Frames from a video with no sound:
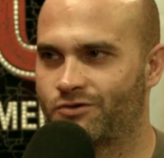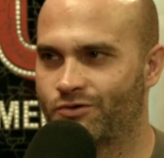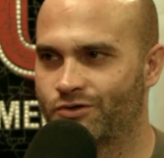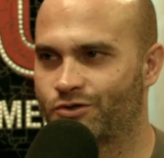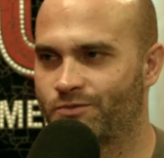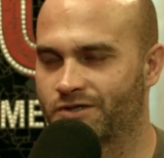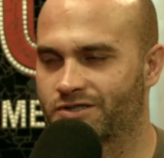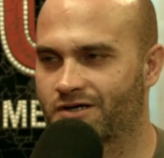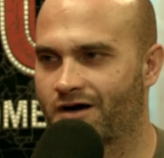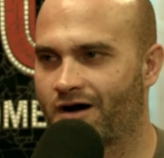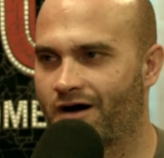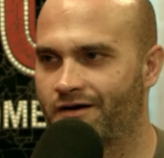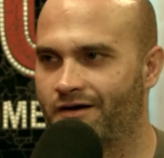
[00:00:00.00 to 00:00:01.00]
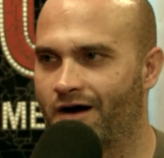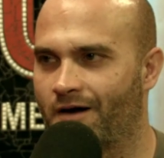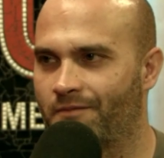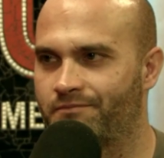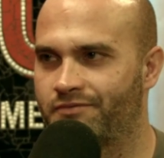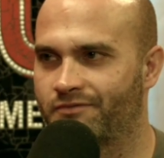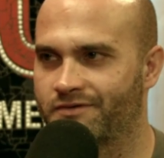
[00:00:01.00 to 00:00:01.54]
doing too much cutting
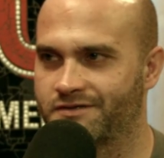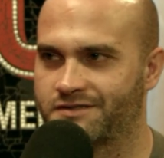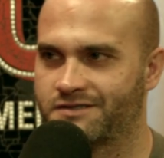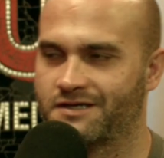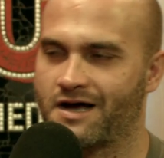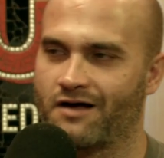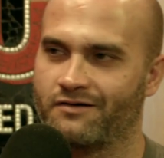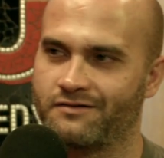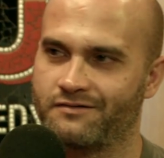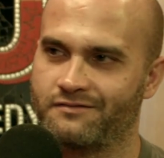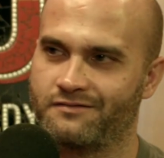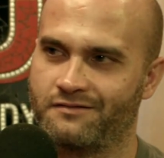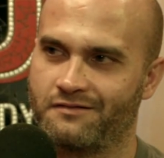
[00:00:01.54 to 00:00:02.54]
up with the salad. Exactly.